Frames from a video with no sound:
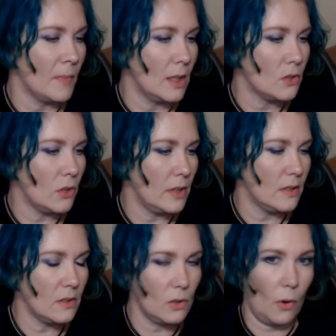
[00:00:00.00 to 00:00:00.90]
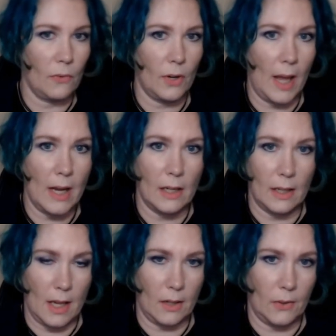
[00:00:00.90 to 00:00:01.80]
So this is an overnight
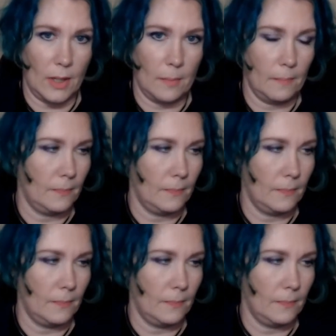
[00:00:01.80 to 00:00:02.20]
night cream.